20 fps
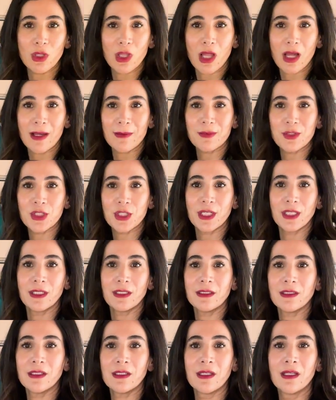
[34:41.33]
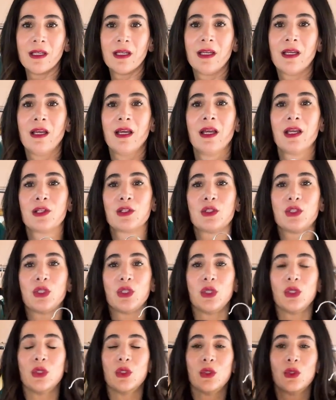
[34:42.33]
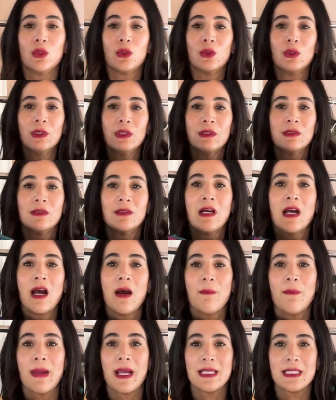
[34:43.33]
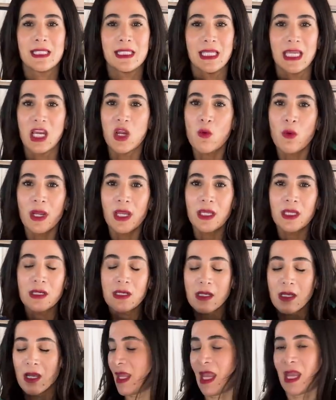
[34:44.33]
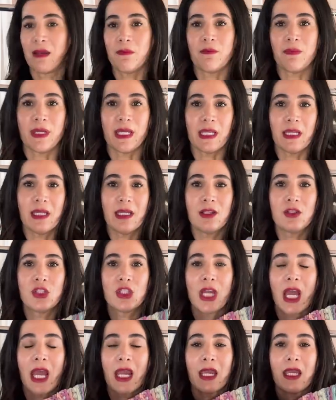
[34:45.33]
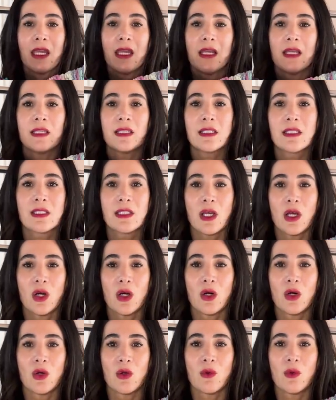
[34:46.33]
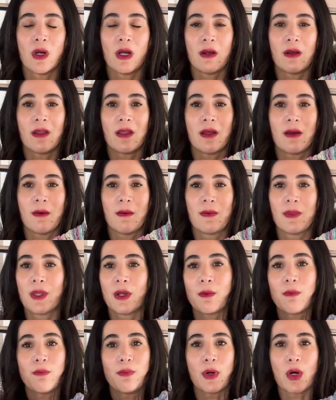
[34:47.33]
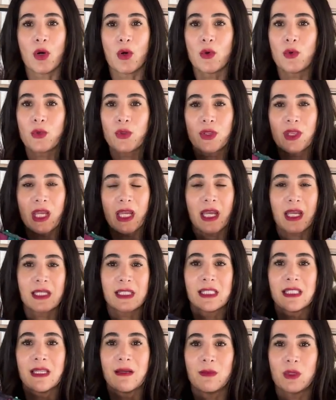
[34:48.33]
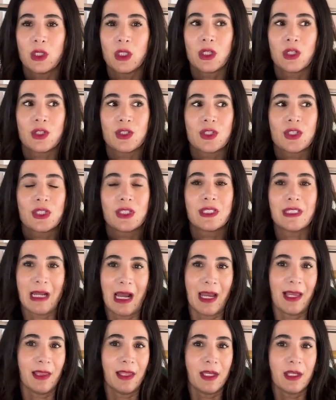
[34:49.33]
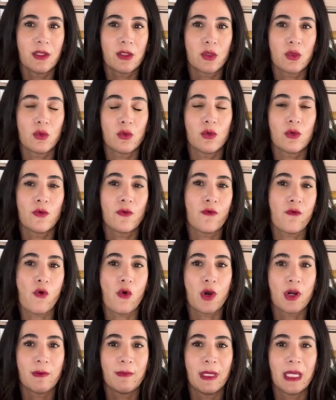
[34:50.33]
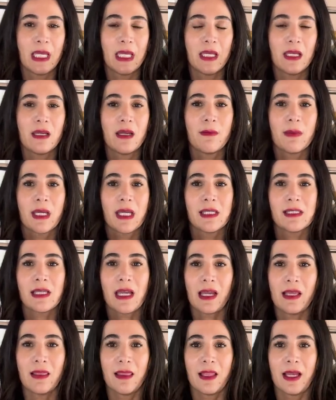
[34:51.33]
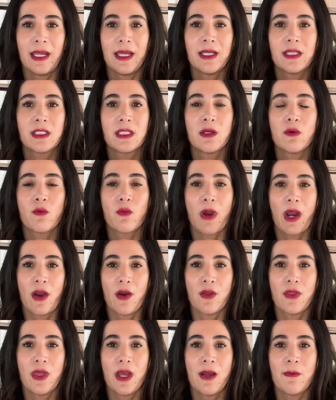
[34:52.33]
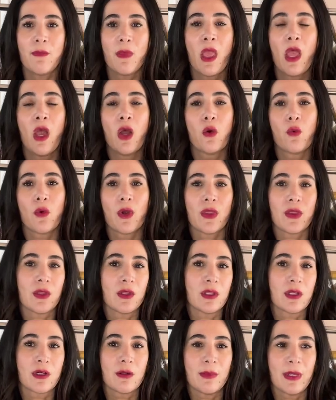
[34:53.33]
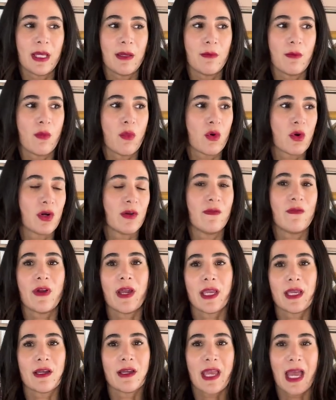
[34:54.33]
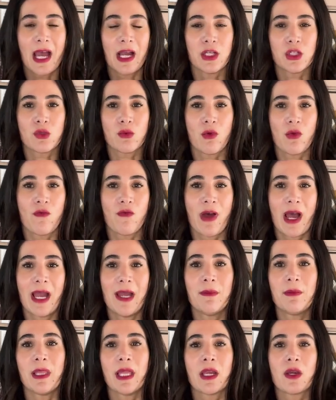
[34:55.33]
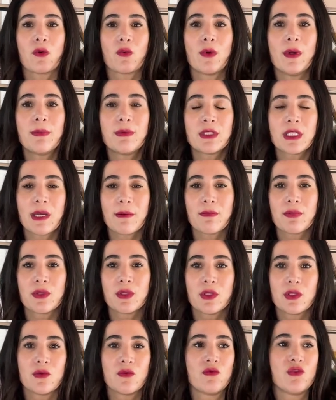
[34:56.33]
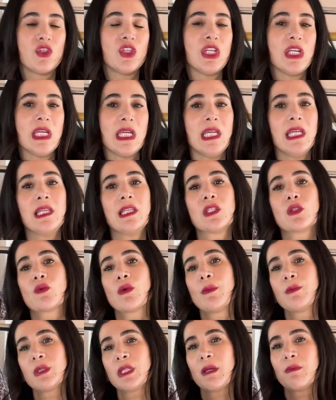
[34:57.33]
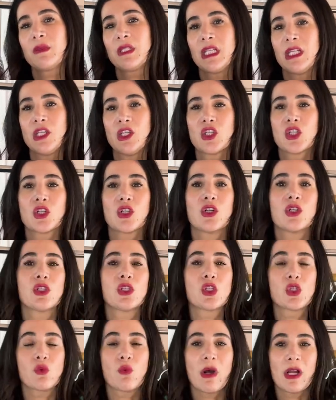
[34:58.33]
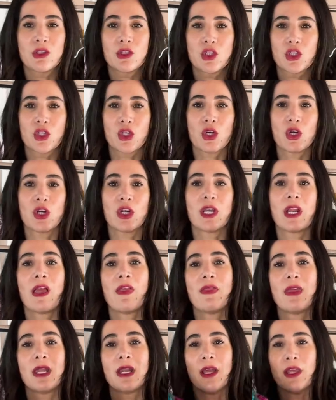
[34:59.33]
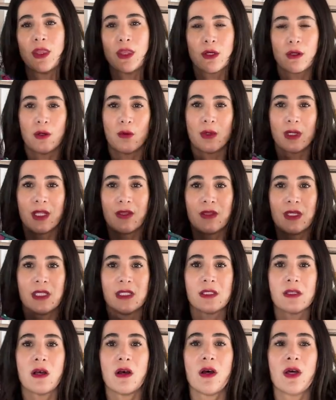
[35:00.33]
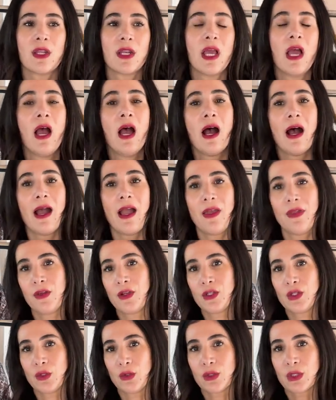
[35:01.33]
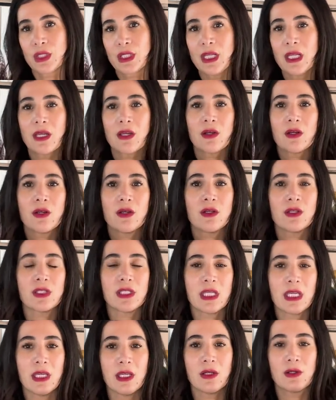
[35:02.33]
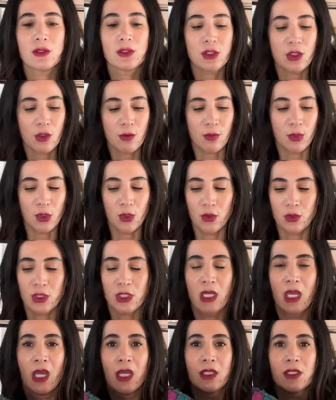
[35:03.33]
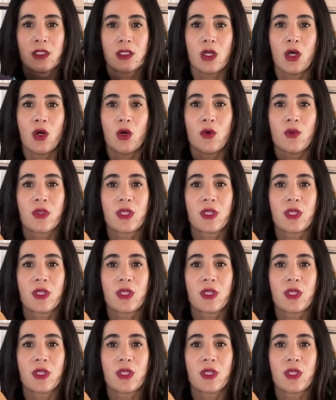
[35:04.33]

option to my sequin and beaded jacket. So they're both like a similar styling tool for me because I like to wear them with a little bit more of like a casual vibe, like ripped up jeans, ripped up t-shirt, sweatshirt, and then I throw one of these on. I either do sneakers, heels, or boots. So